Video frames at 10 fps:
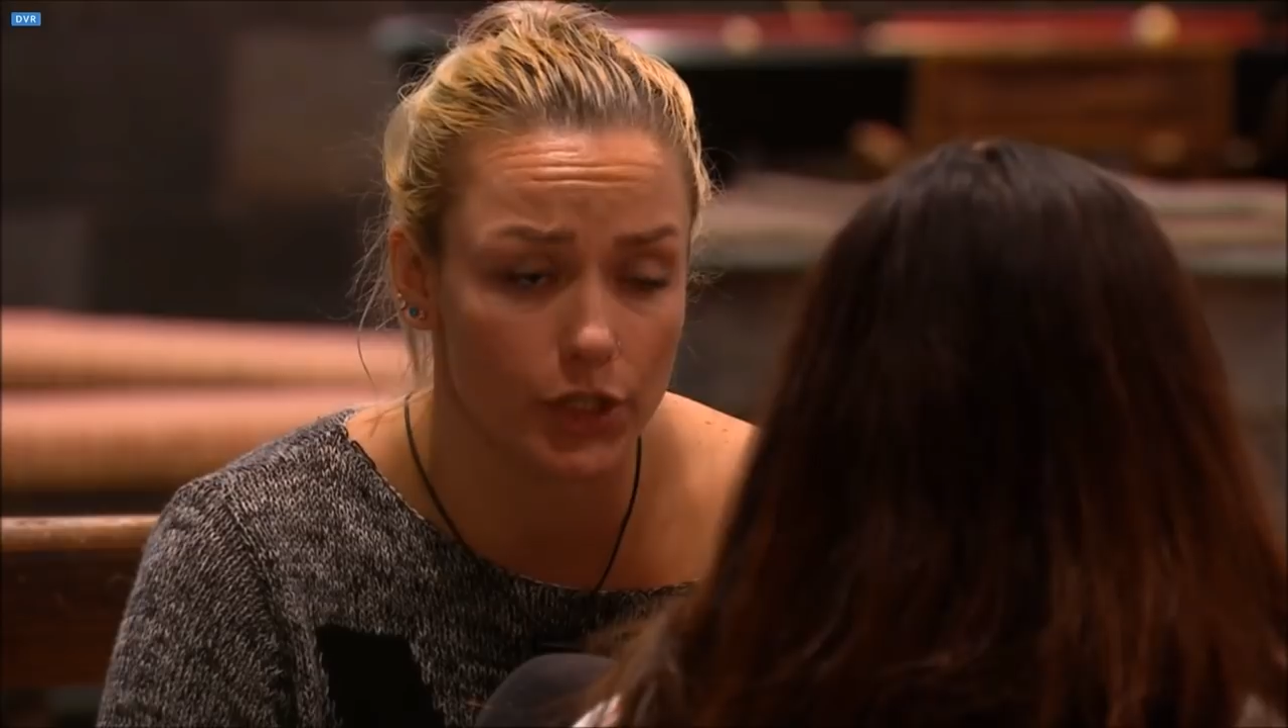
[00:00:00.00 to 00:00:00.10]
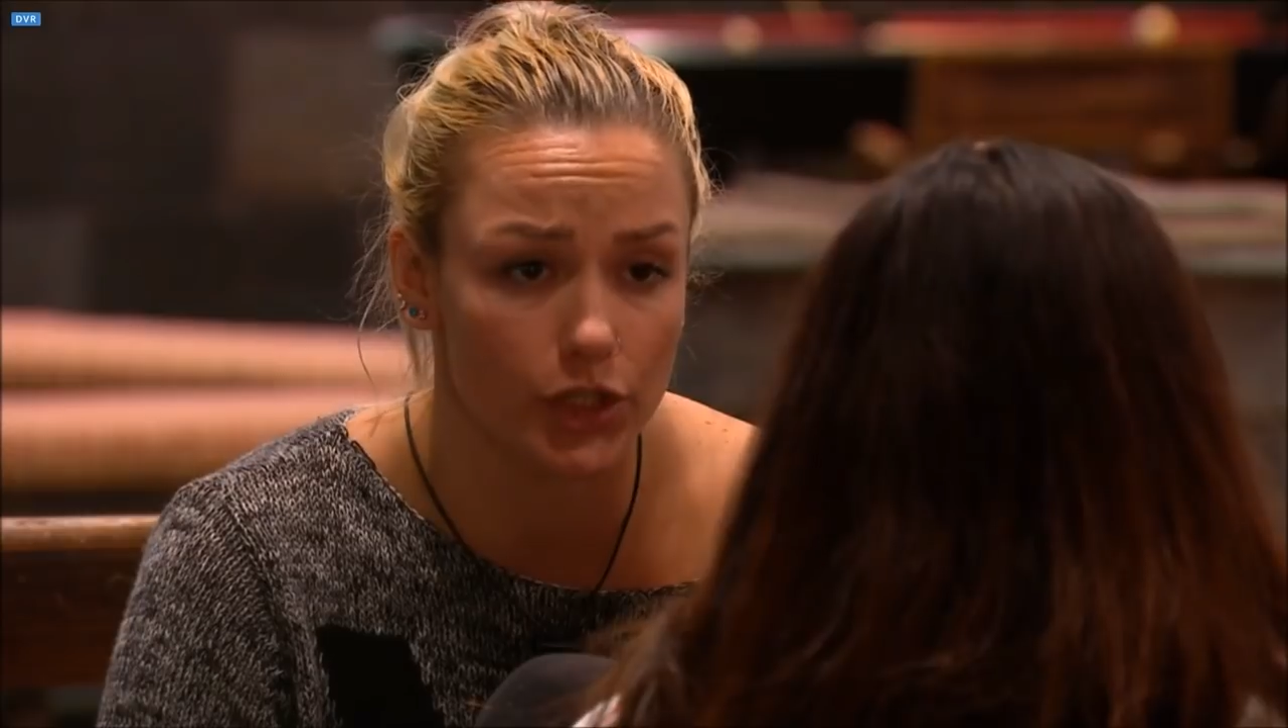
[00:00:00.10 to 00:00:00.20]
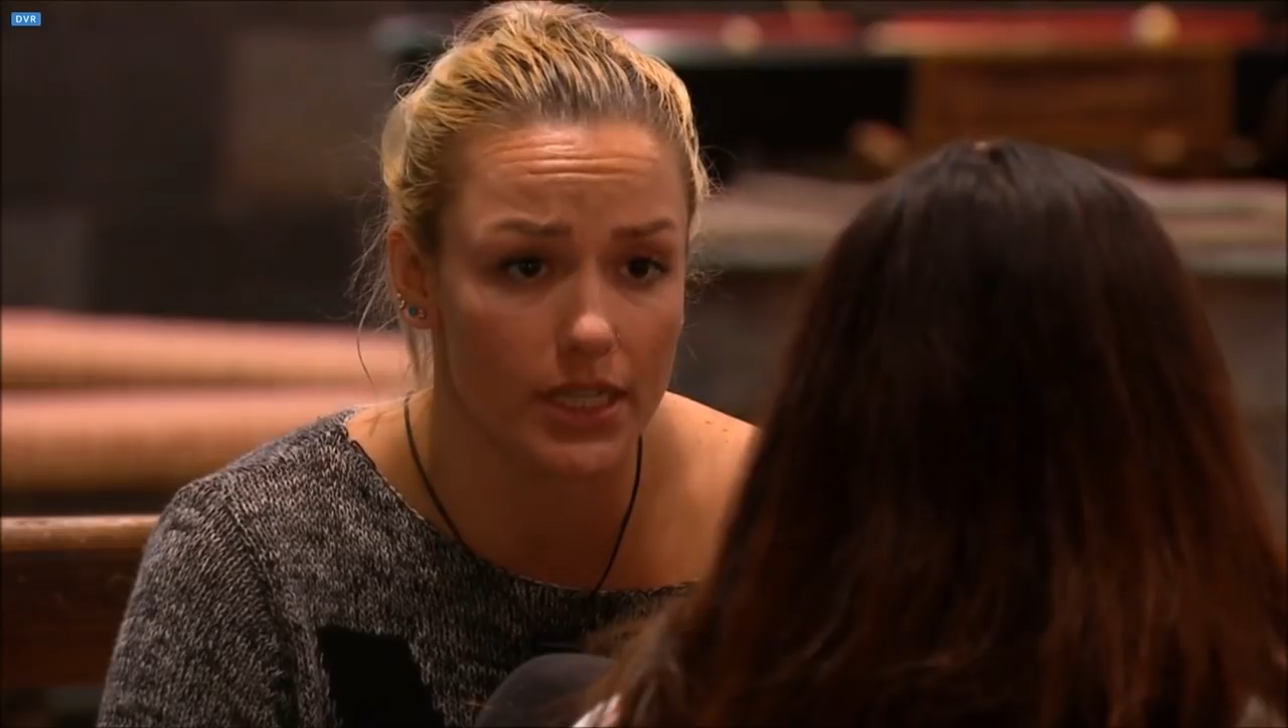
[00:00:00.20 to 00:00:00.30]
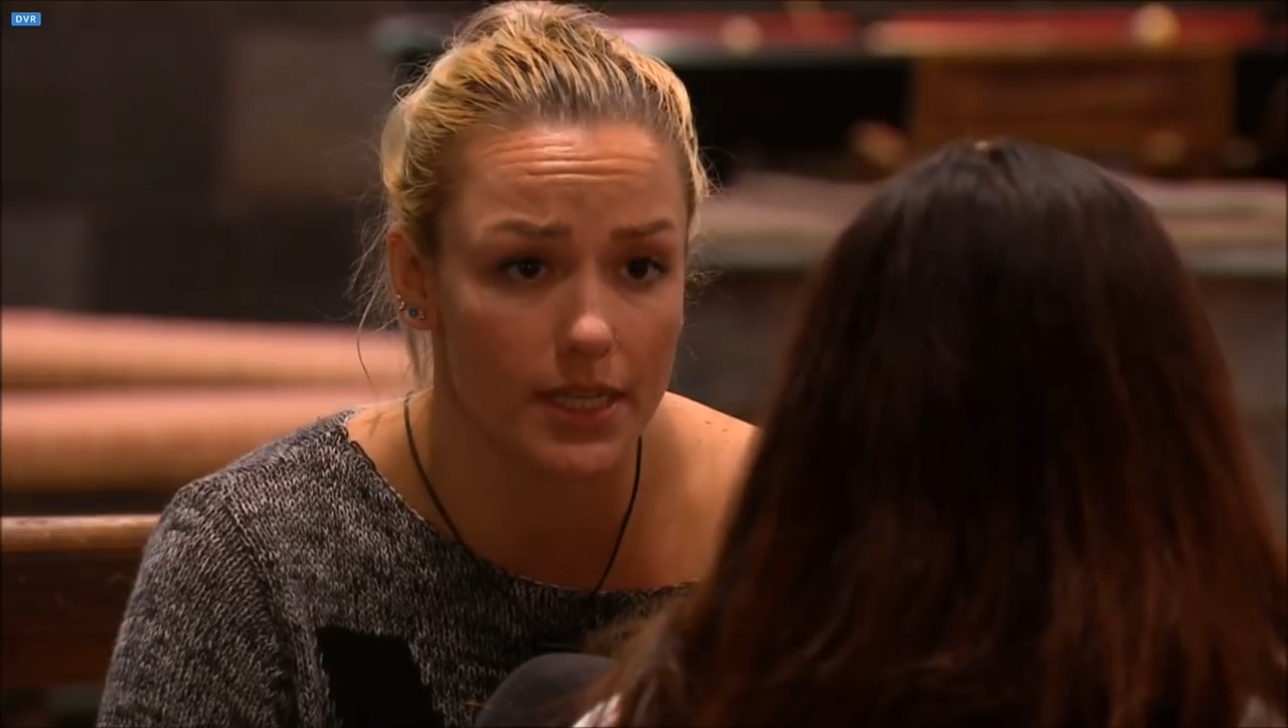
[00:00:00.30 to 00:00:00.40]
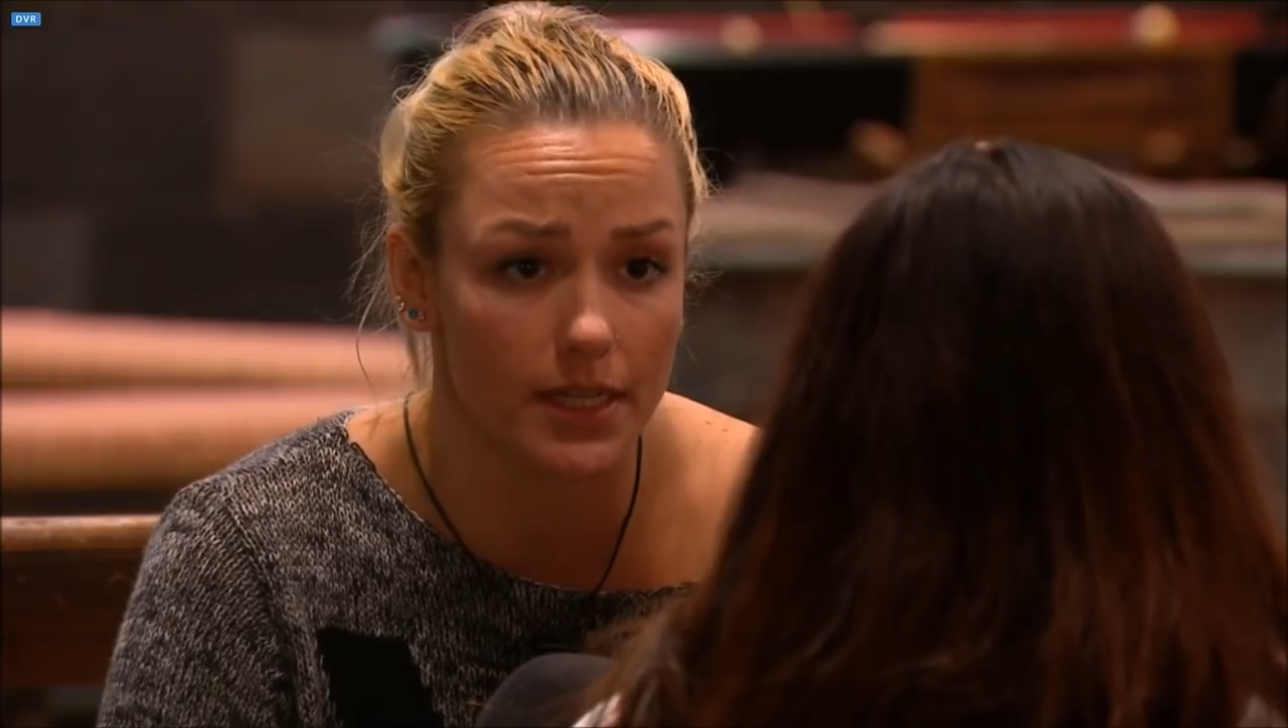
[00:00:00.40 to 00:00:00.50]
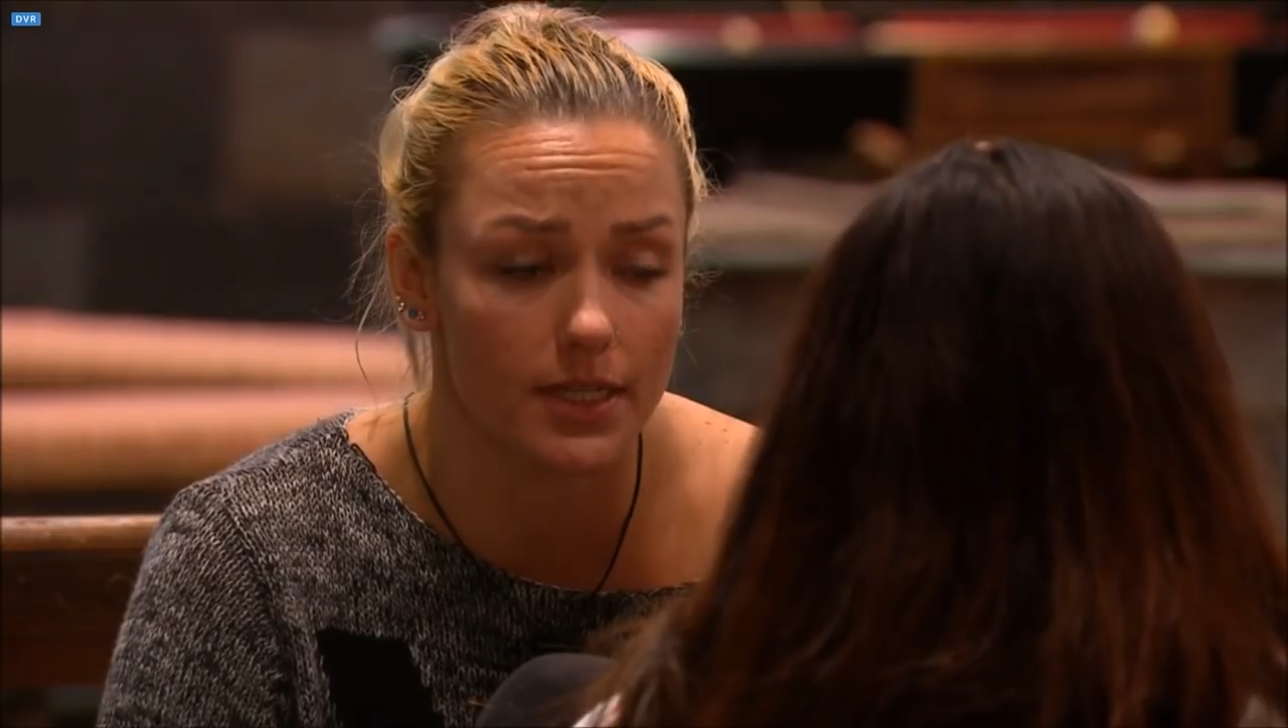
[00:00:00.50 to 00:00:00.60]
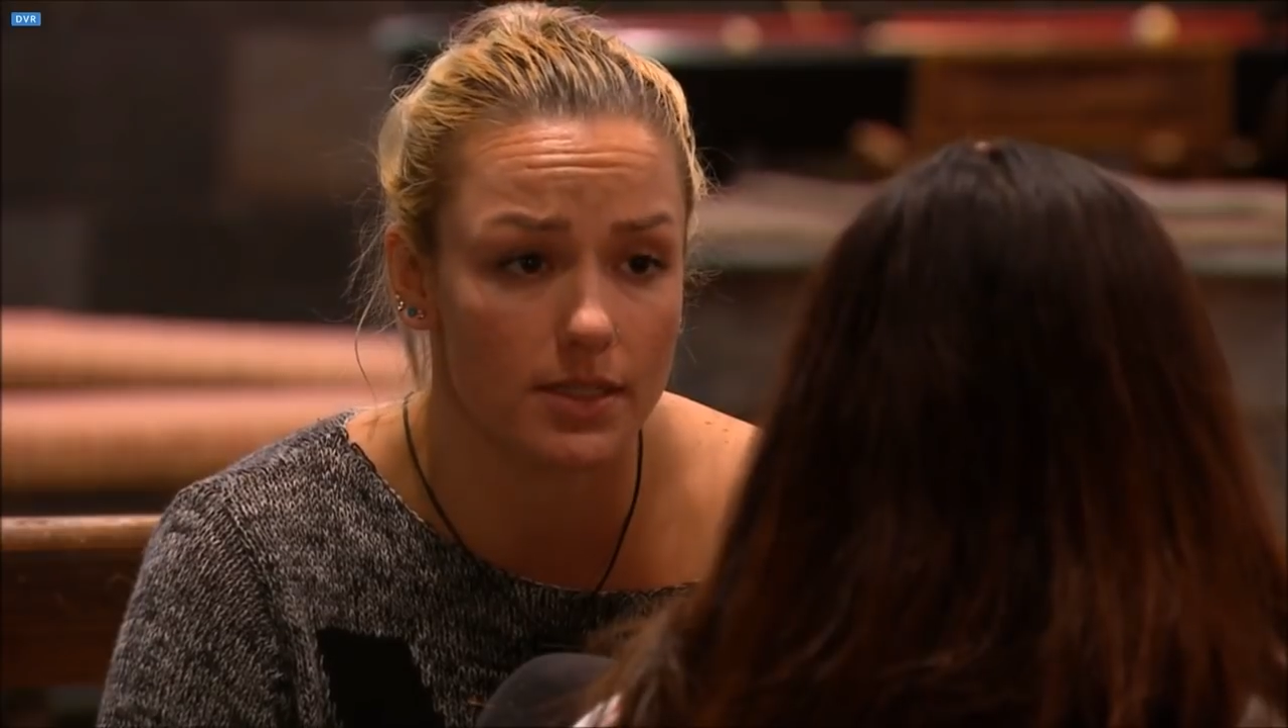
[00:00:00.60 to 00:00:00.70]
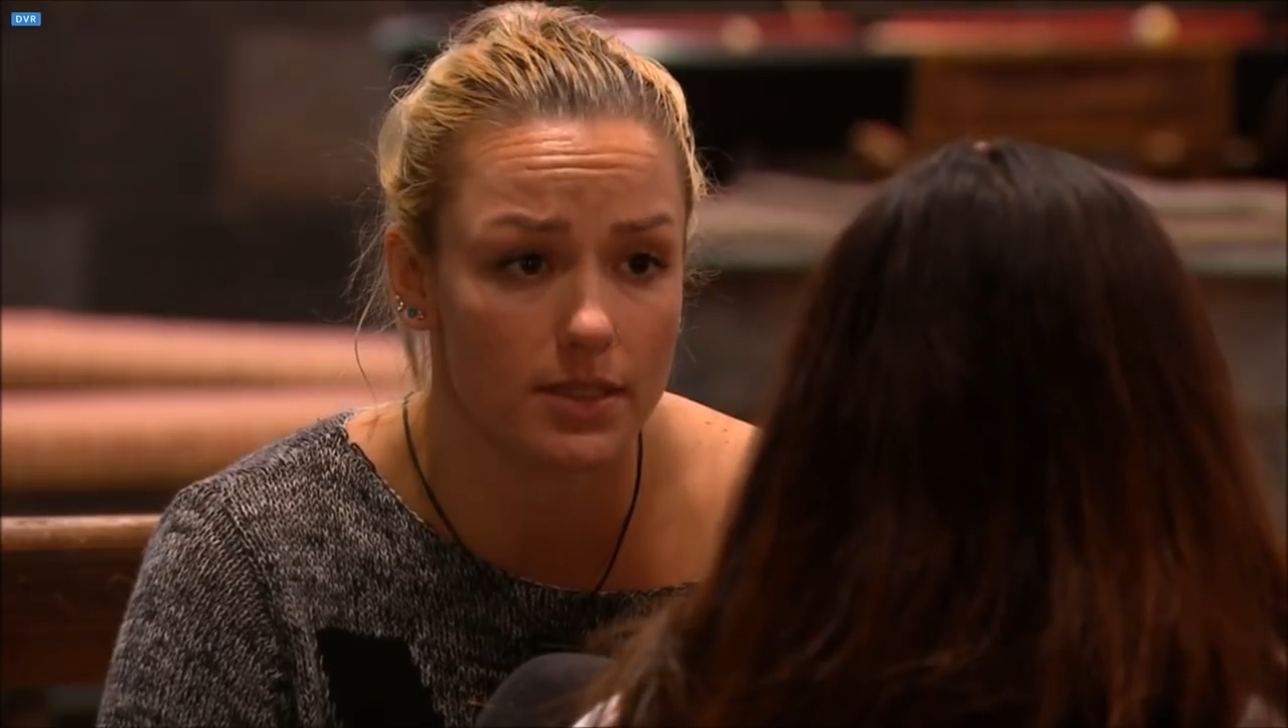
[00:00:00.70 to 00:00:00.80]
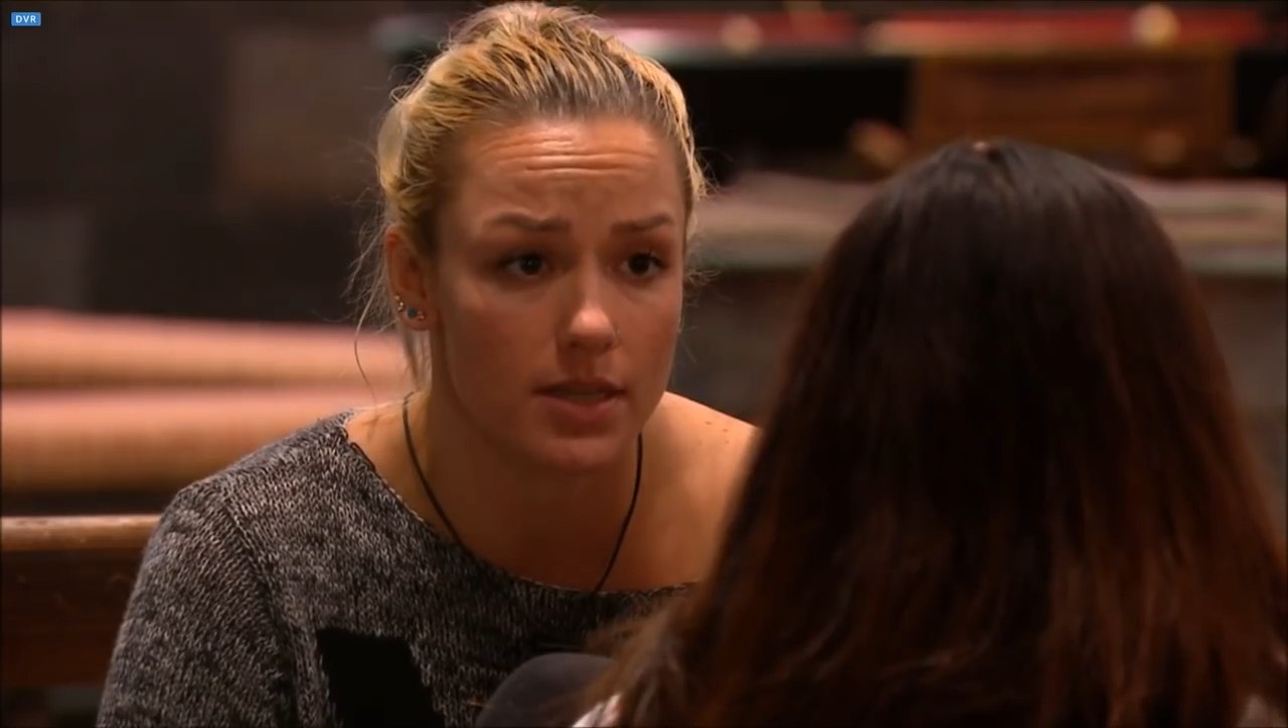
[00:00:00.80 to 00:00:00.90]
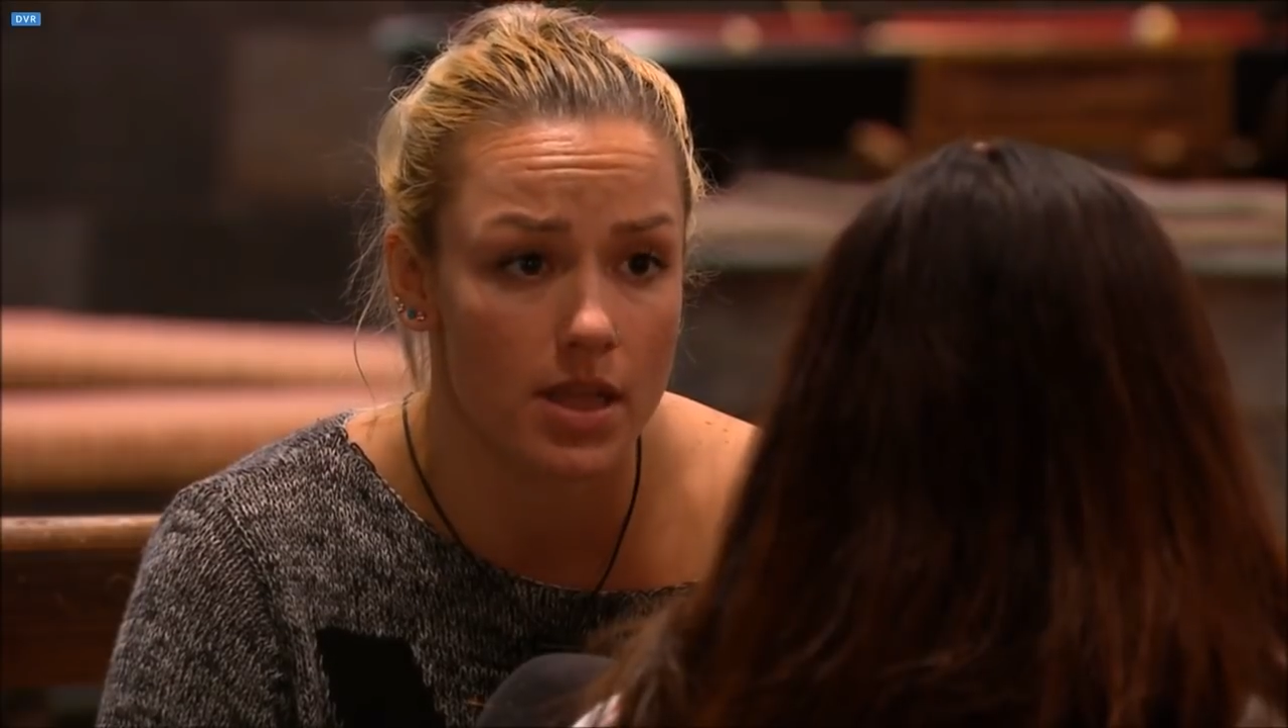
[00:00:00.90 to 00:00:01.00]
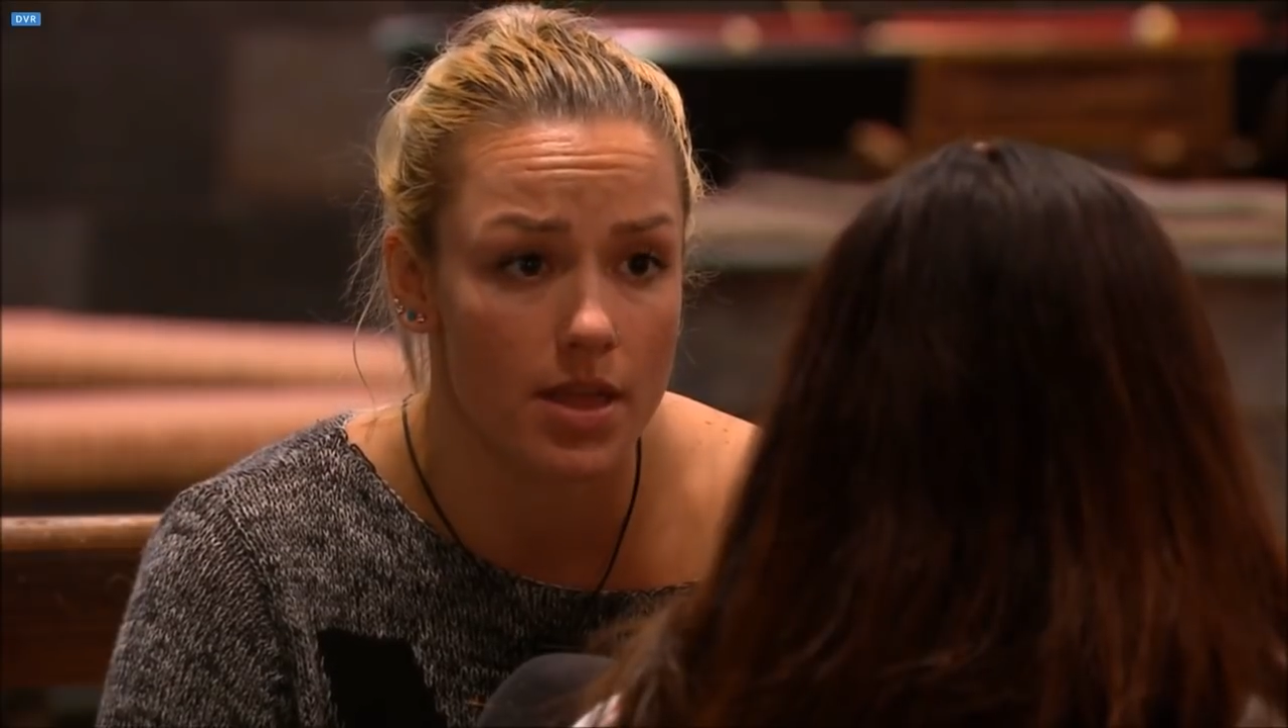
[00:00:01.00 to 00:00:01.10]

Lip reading: she is